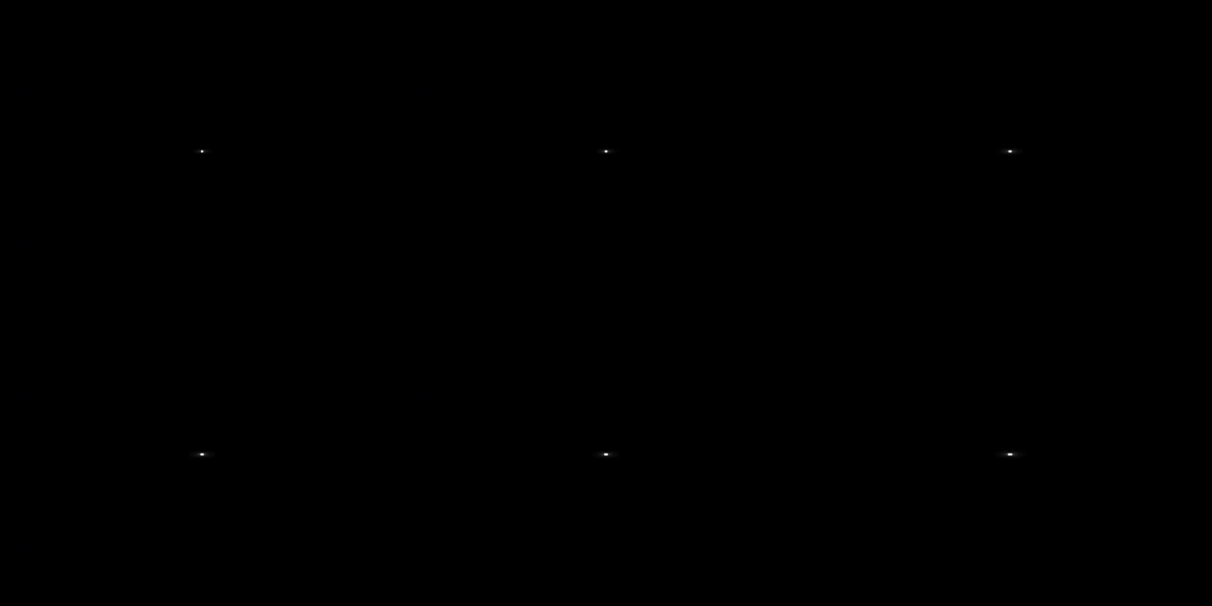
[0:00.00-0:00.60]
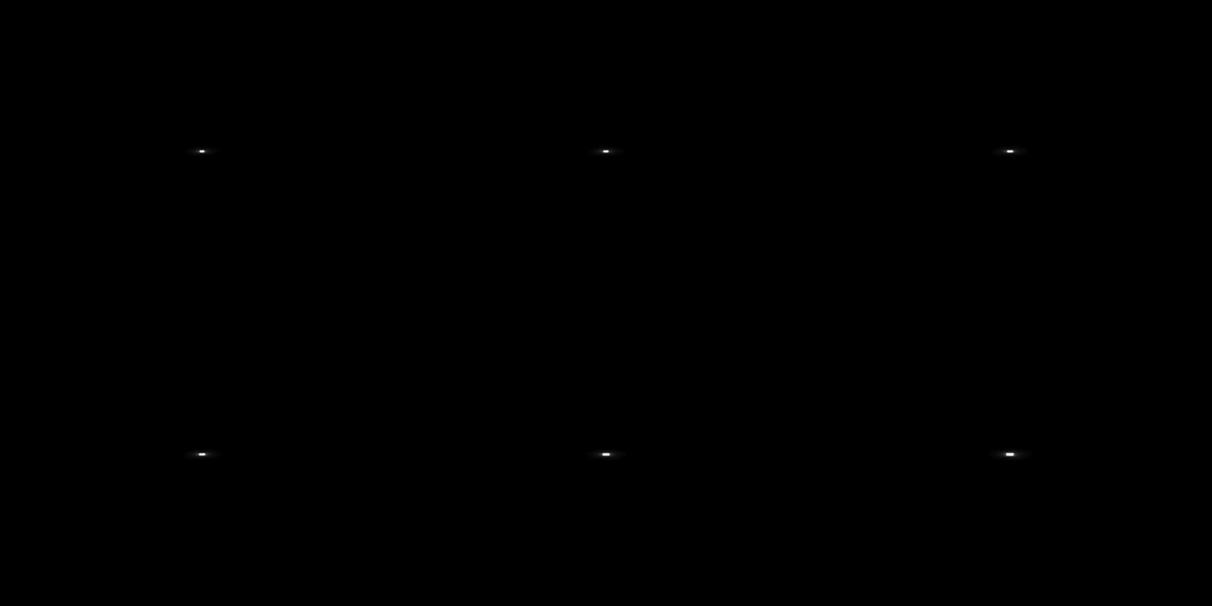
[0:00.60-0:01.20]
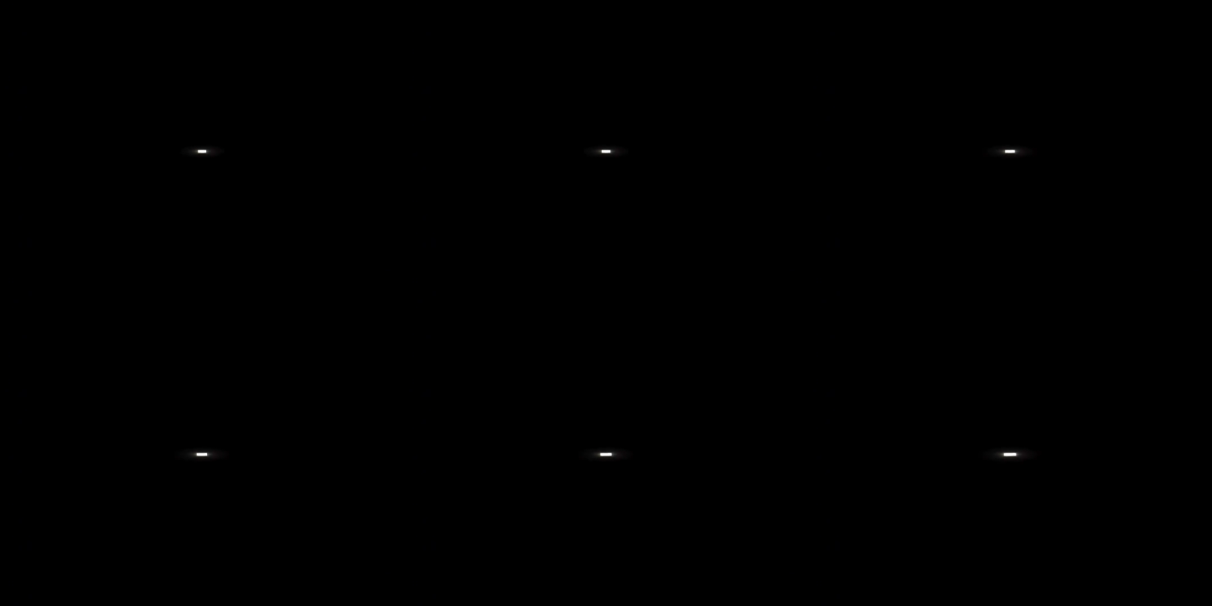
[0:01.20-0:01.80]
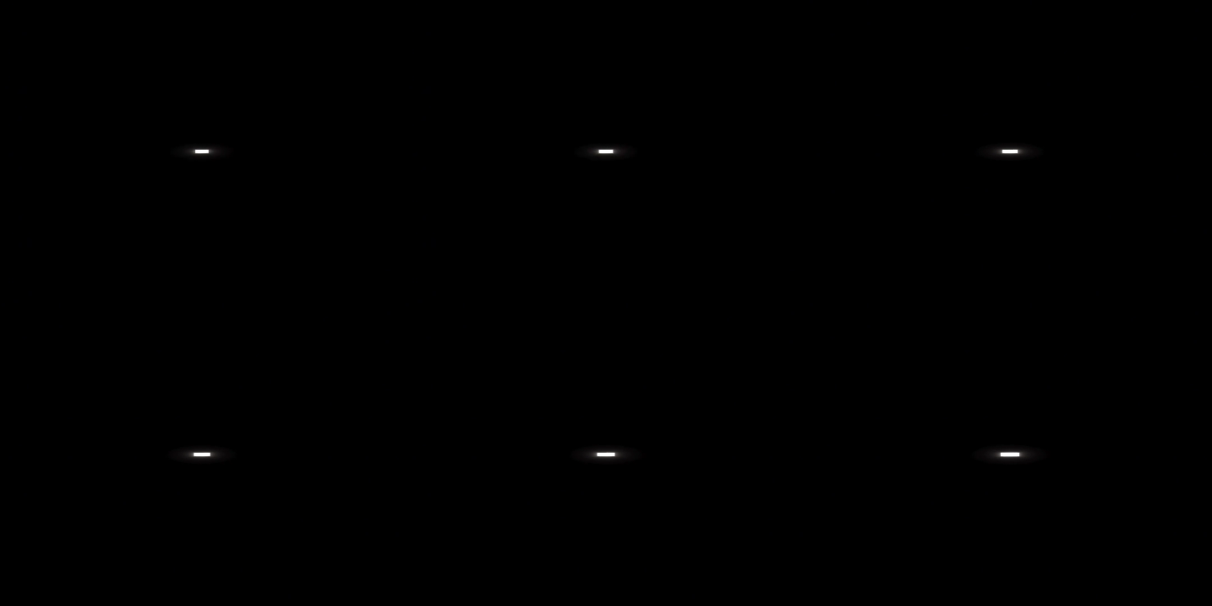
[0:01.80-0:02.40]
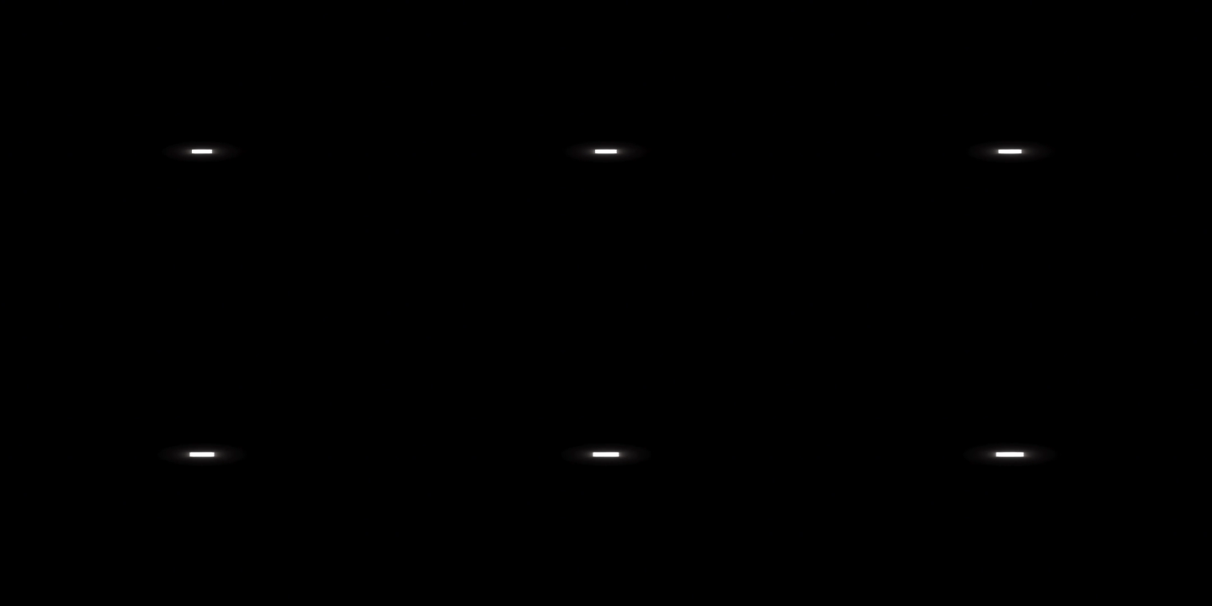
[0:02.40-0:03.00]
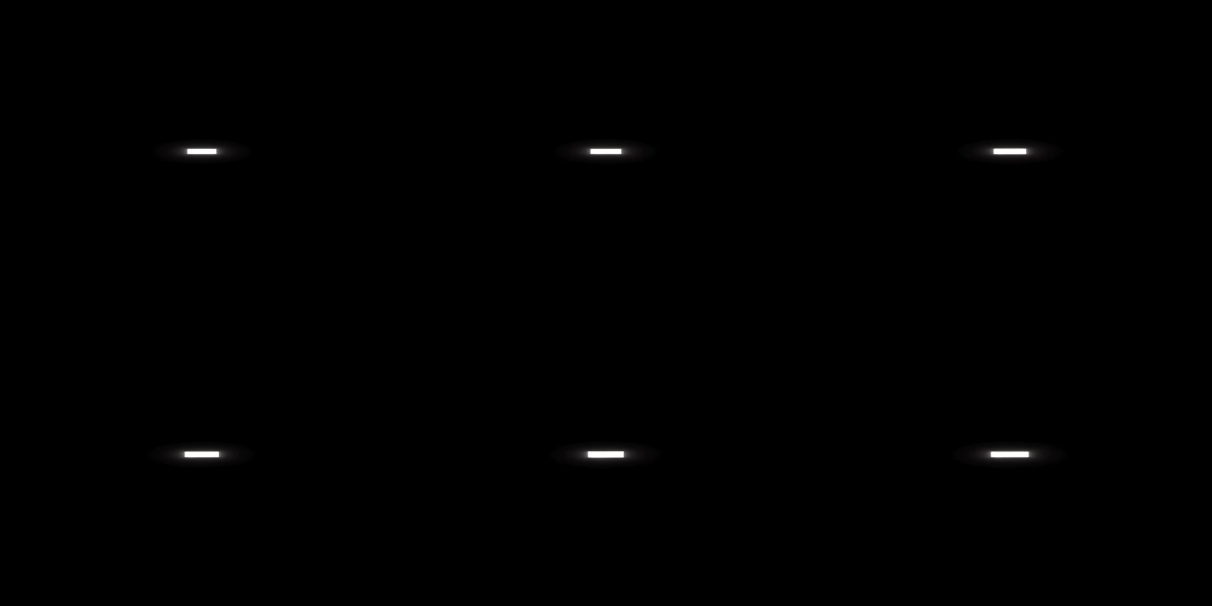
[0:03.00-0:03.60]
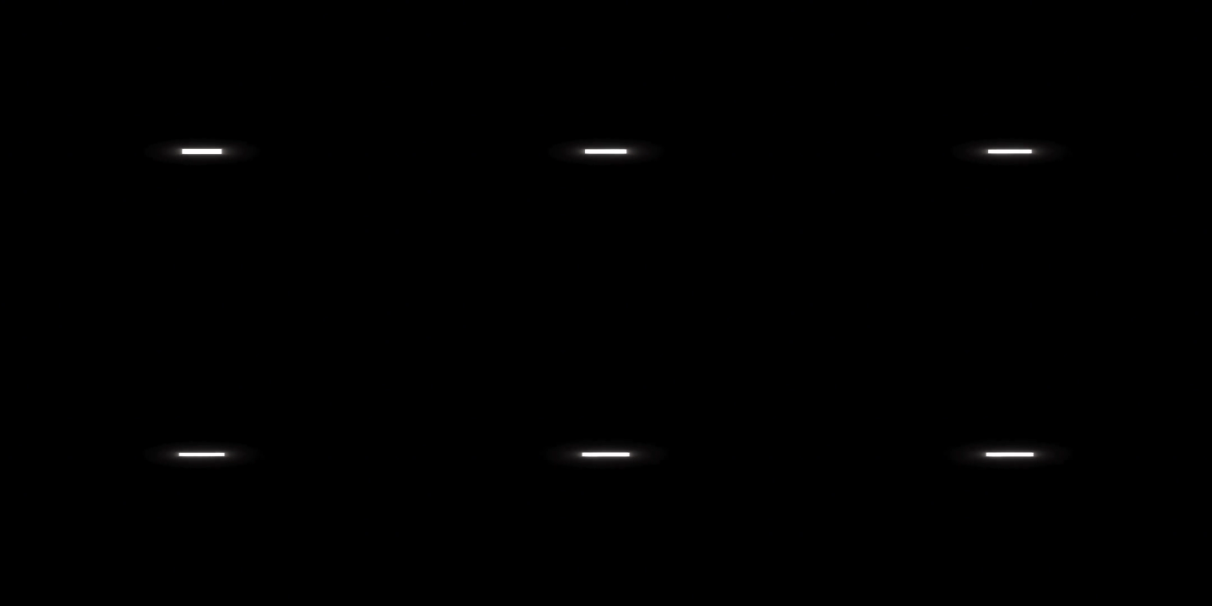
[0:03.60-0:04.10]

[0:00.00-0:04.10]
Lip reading: No face is visible, so there are no lips to read.